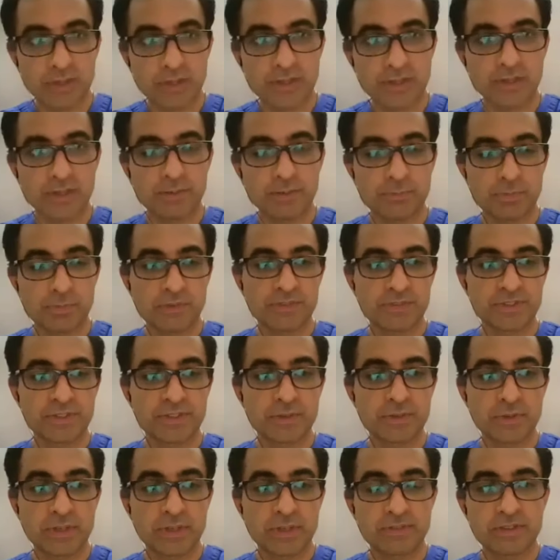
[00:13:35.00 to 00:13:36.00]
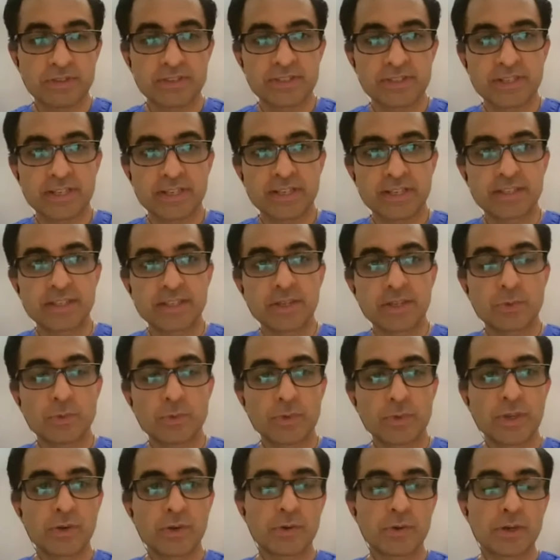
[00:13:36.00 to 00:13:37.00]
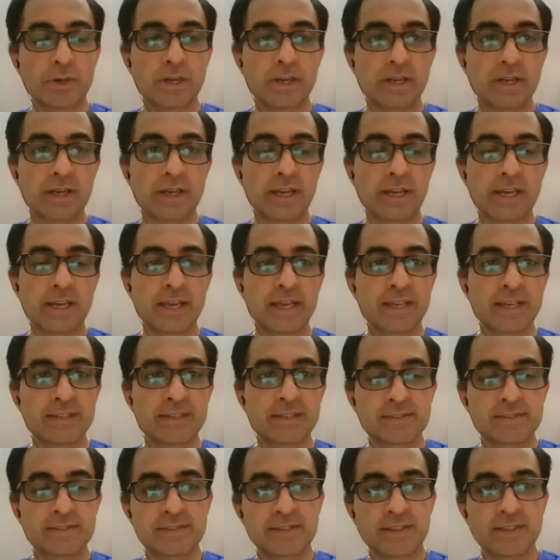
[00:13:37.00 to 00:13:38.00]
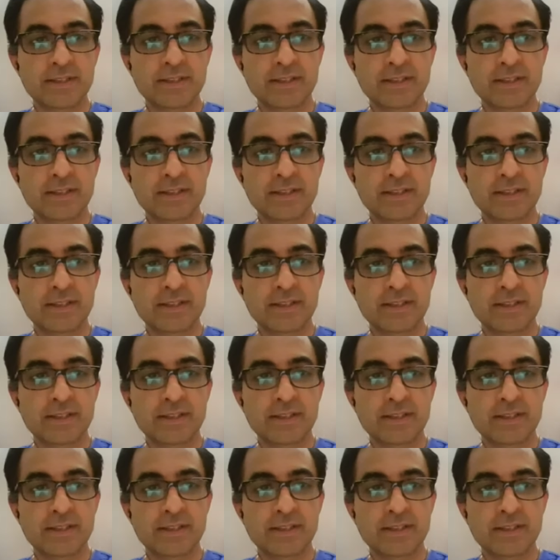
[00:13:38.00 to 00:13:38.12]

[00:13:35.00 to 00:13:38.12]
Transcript: Professor Viver said, I think we, as